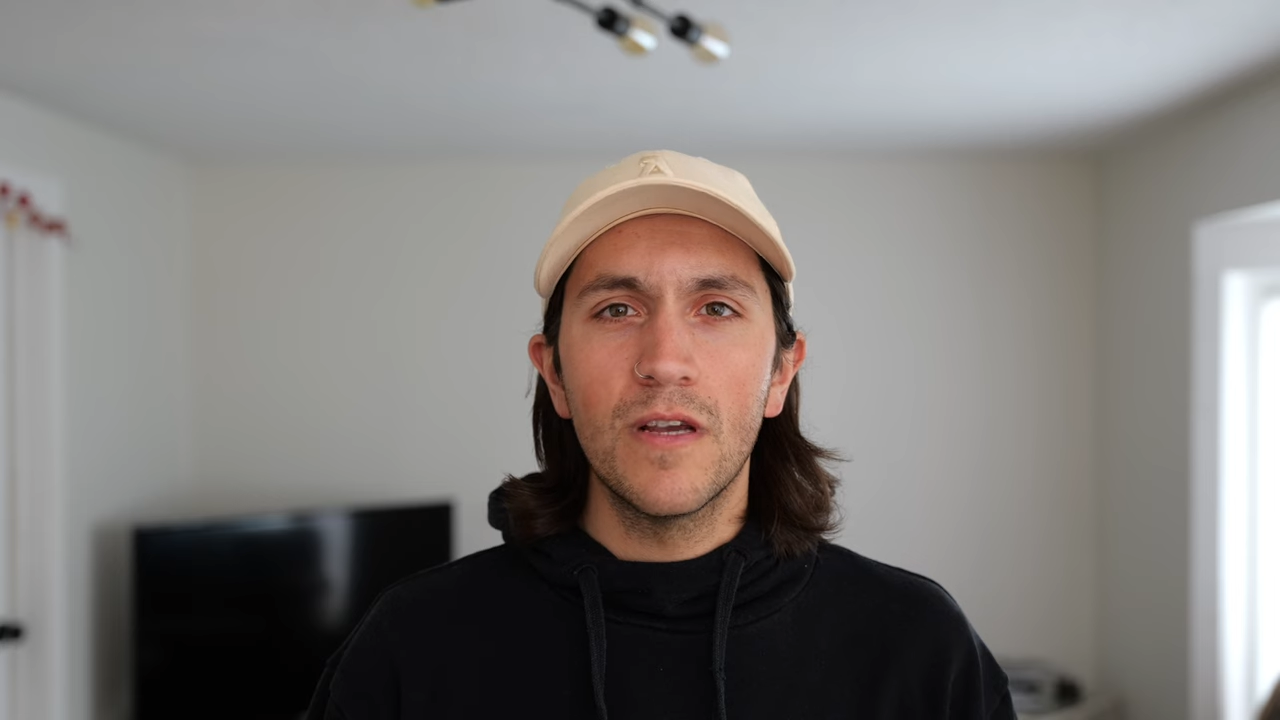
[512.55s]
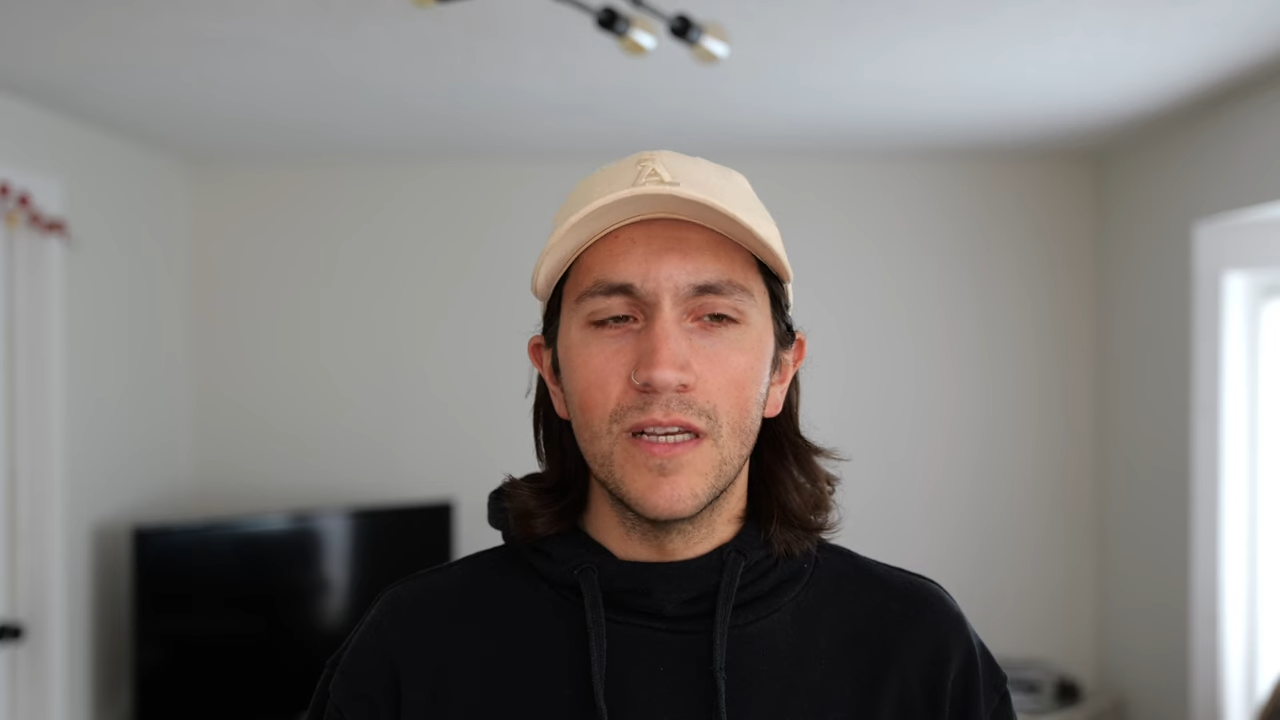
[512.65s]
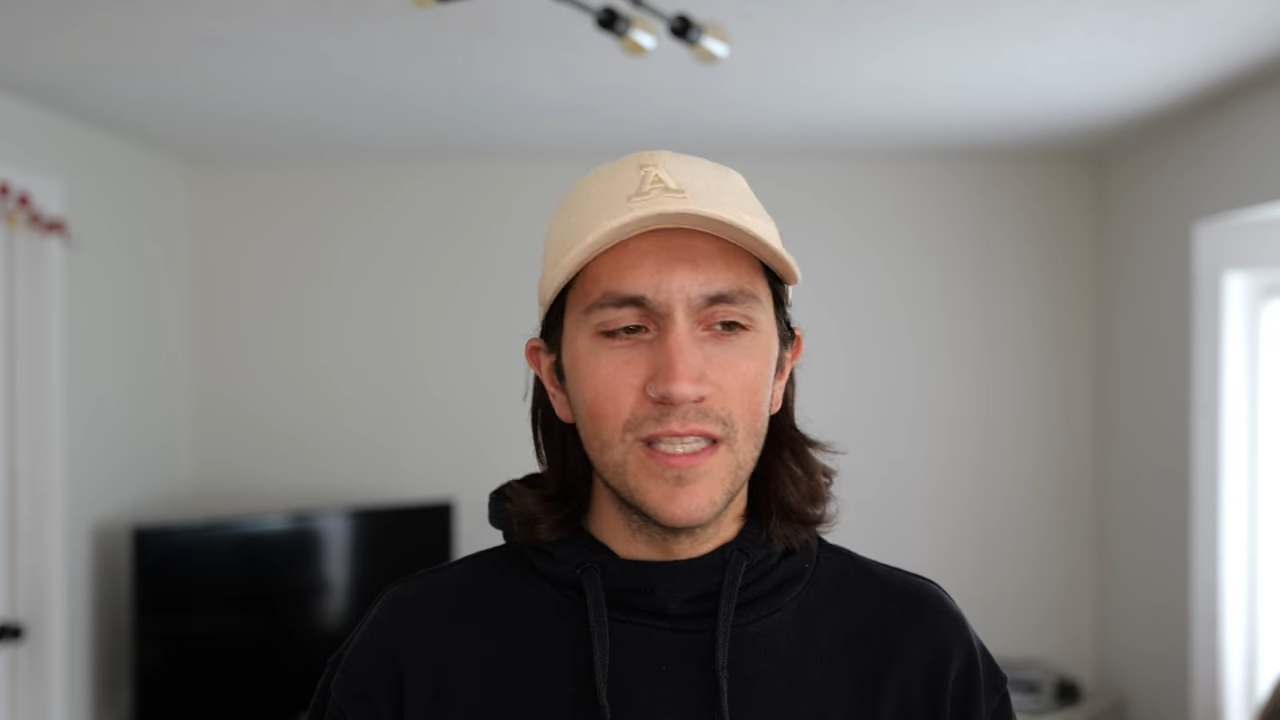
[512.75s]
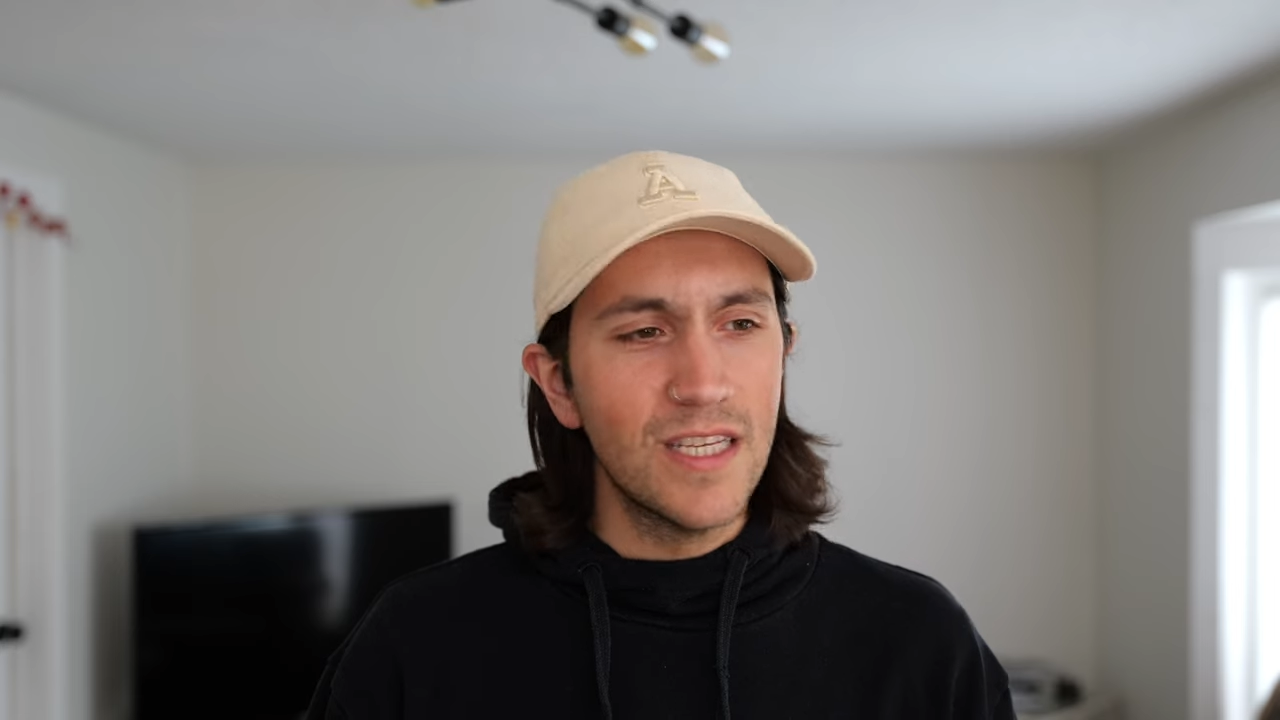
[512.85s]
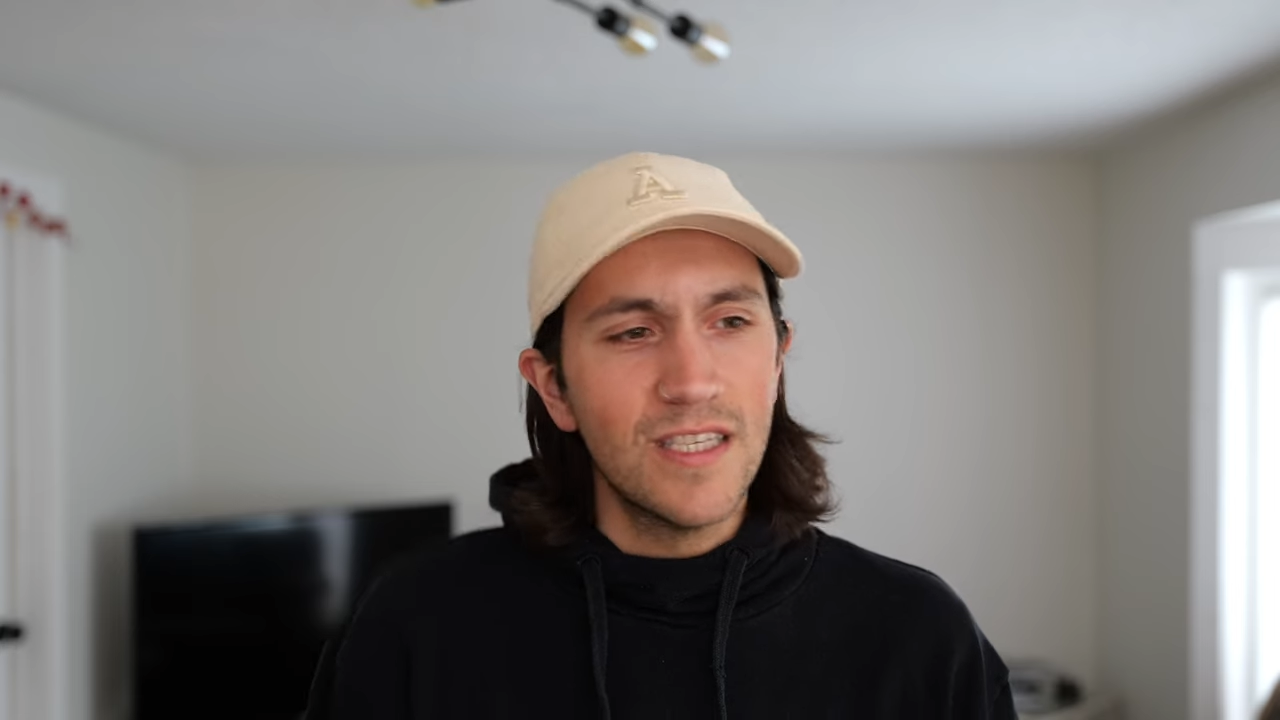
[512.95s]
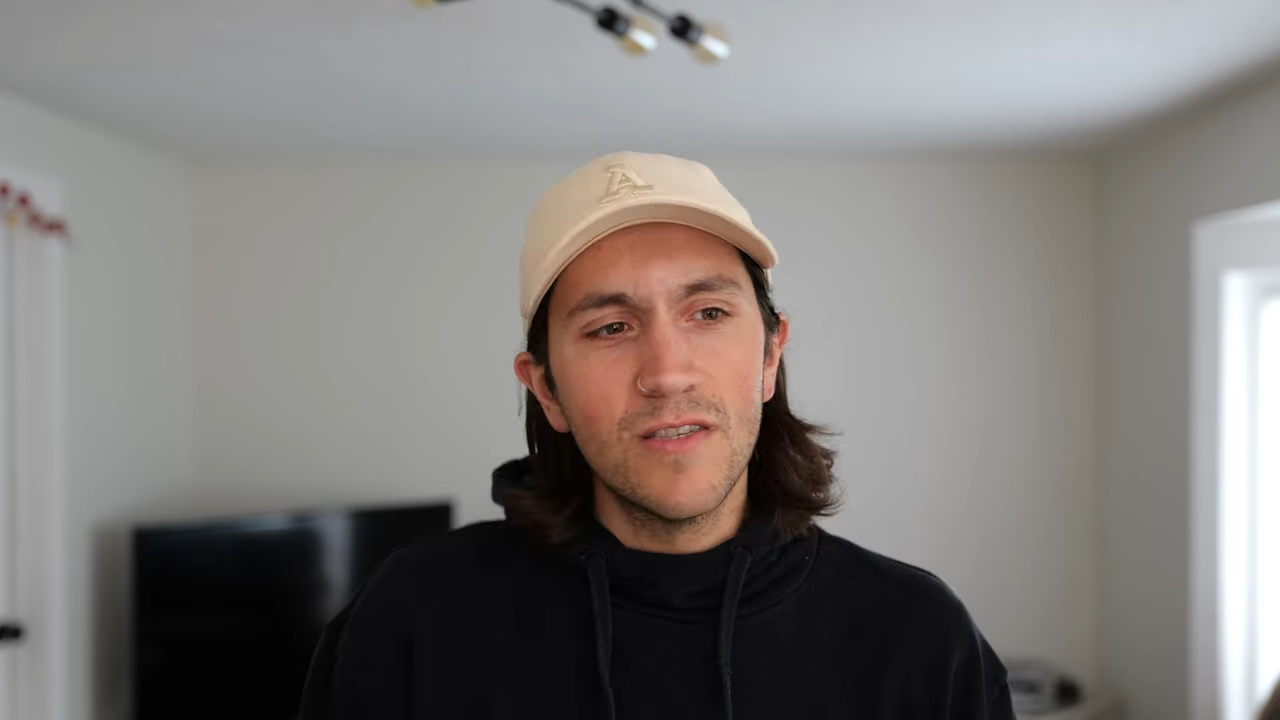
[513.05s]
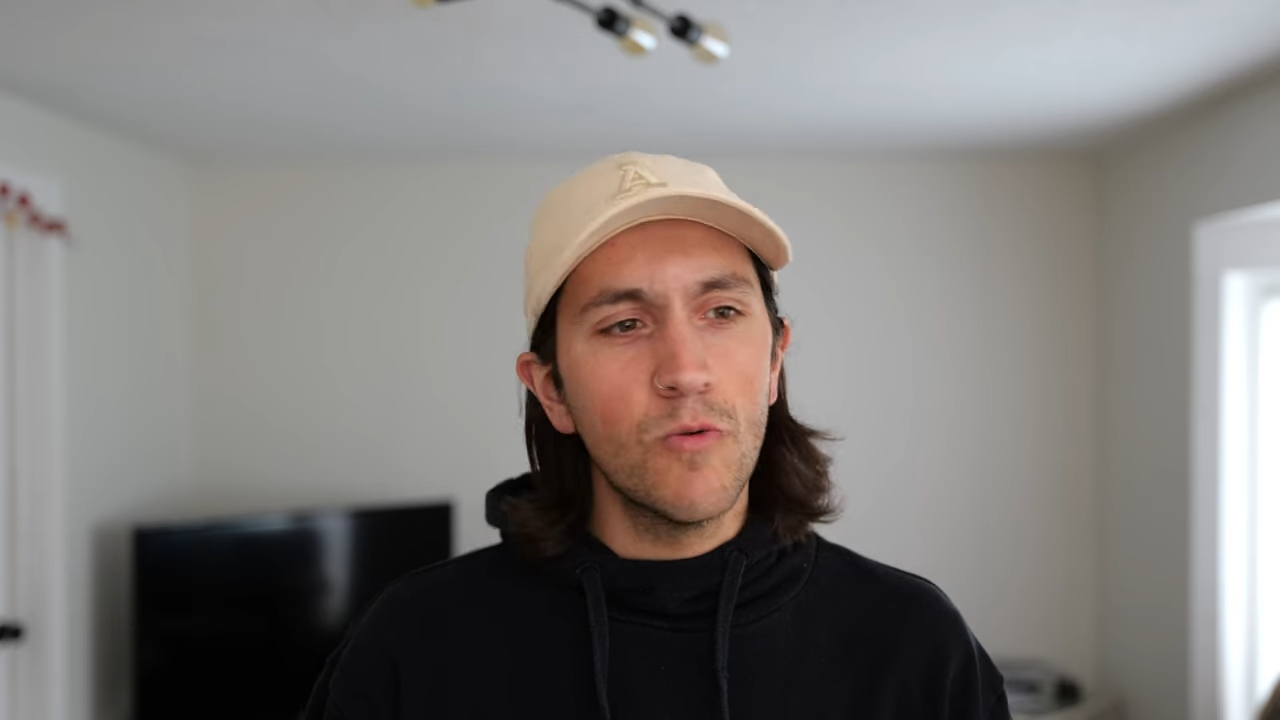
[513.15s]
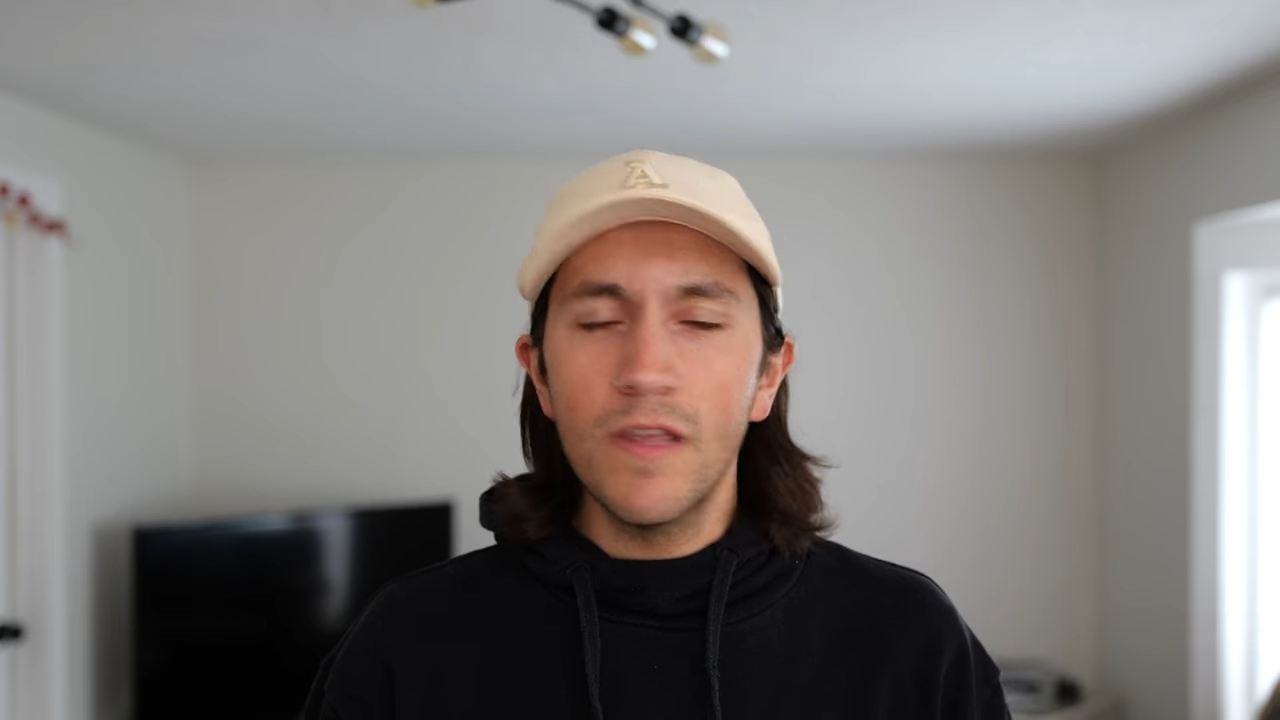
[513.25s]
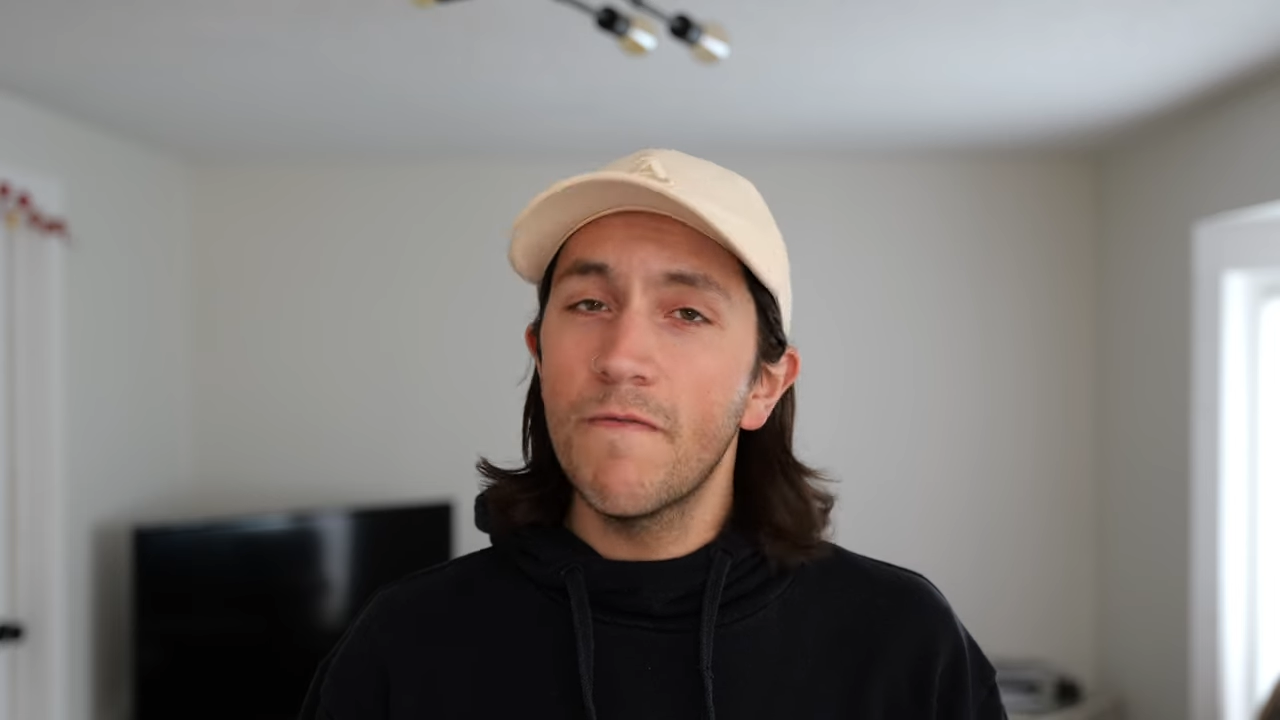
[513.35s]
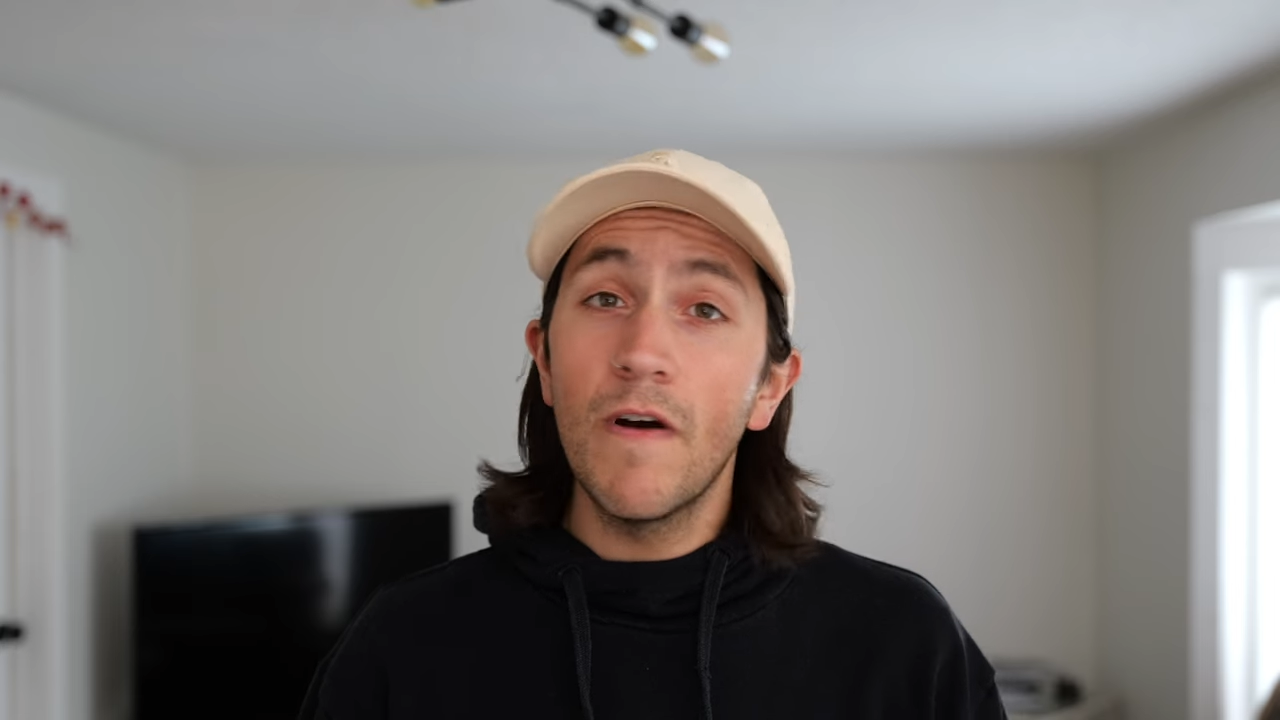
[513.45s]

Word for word: because this is a really